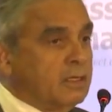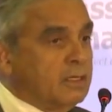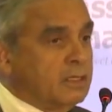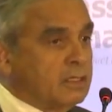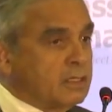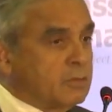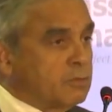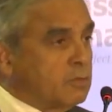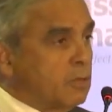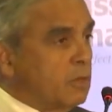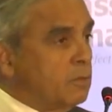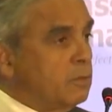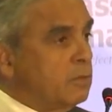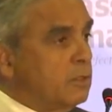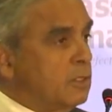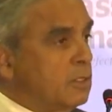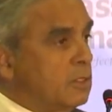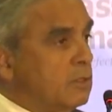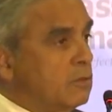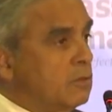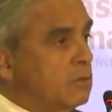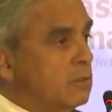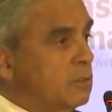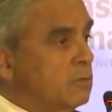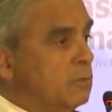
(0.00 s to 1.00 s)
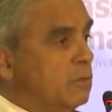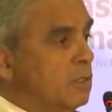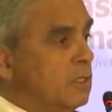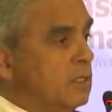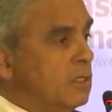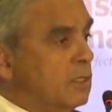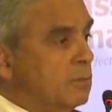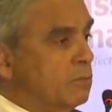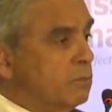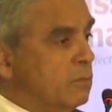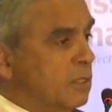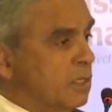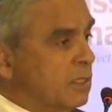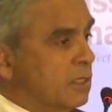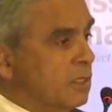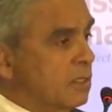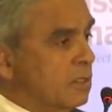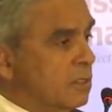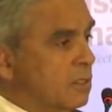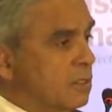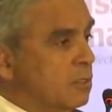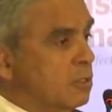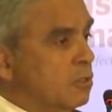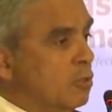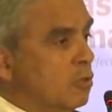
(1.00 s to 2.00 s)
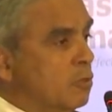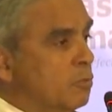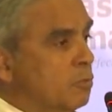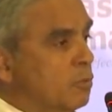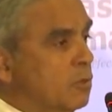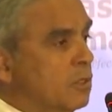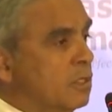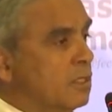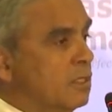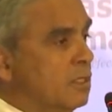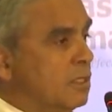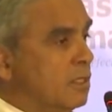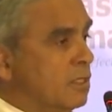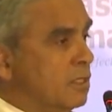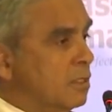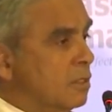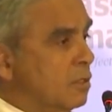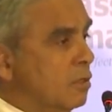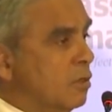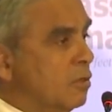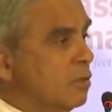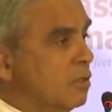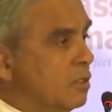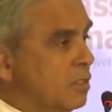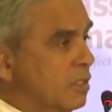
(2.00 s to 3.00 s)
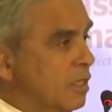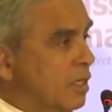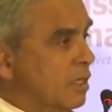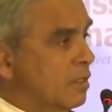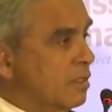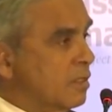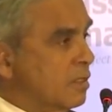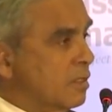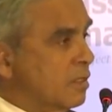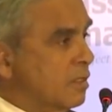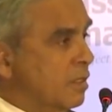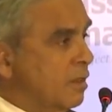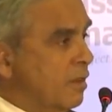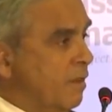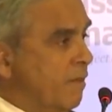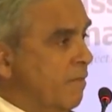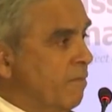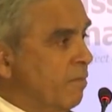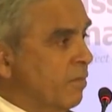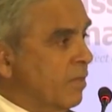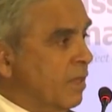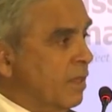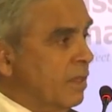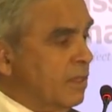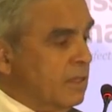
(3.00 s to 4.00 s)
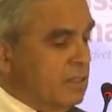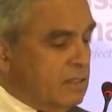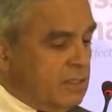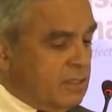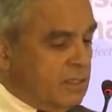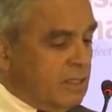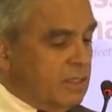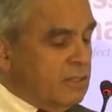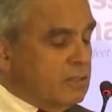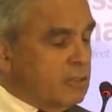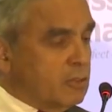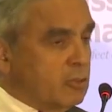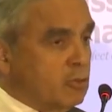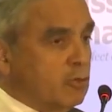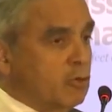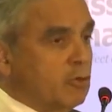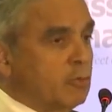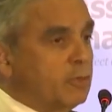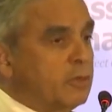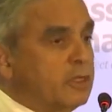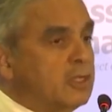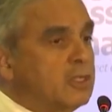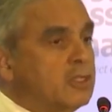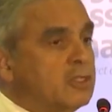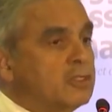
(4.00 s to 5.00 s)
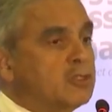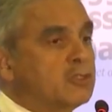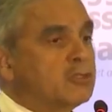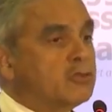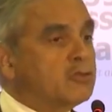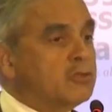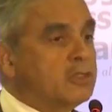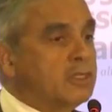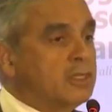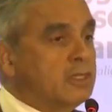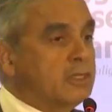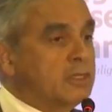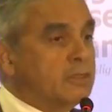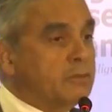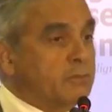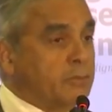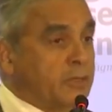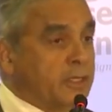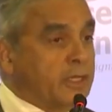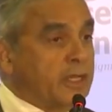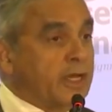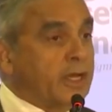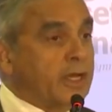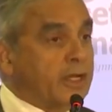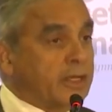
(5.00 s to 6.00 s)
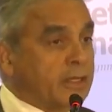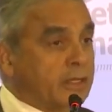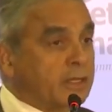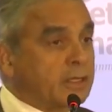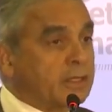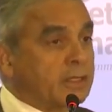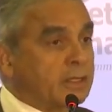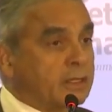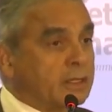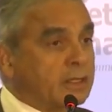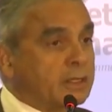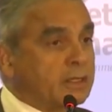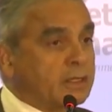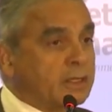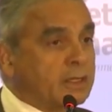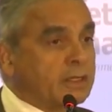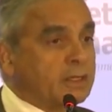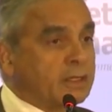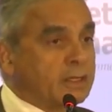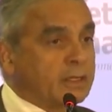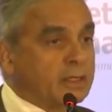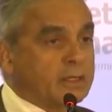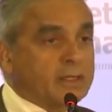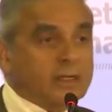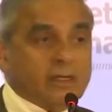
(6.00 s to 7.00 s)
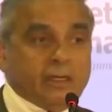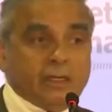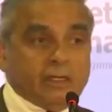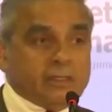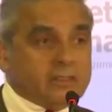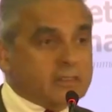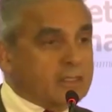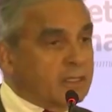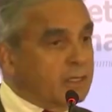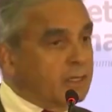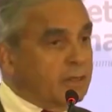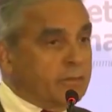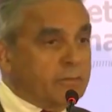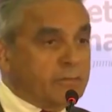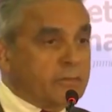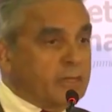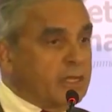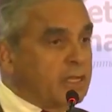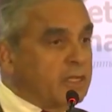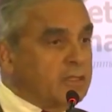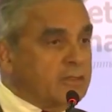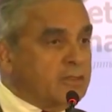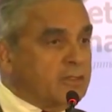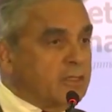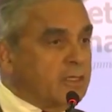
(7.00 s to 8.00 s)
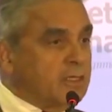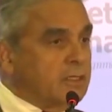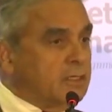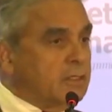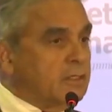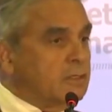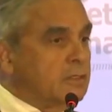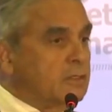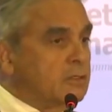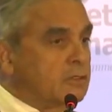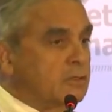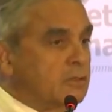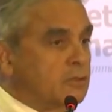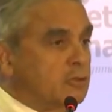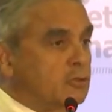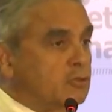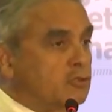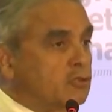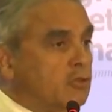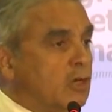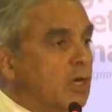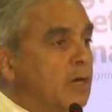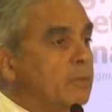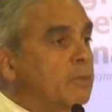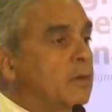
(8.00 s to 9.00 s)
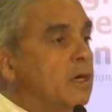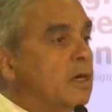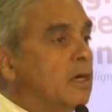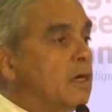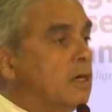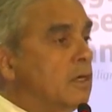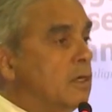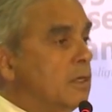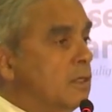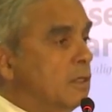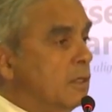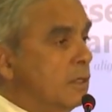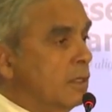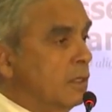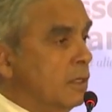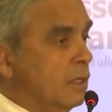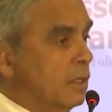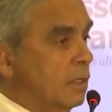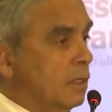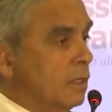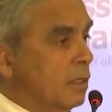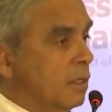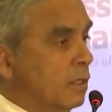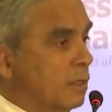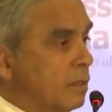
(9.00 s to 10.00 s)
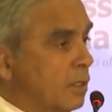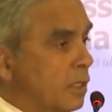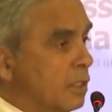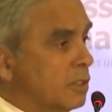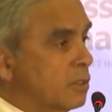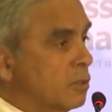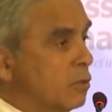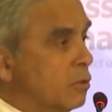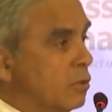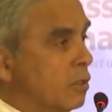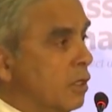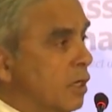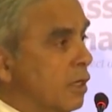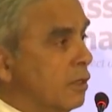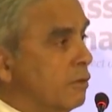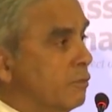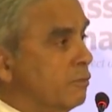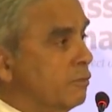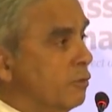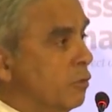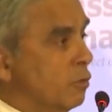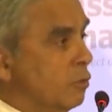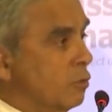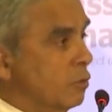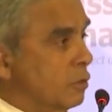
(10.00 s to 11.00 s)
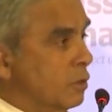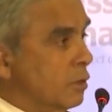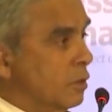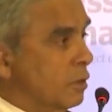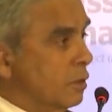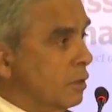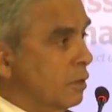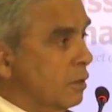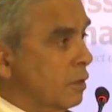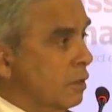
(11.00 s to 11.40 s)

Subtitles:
is probably going to be the biggest geopolitical contest since human history began. It's an amazing drama that's going to unfold.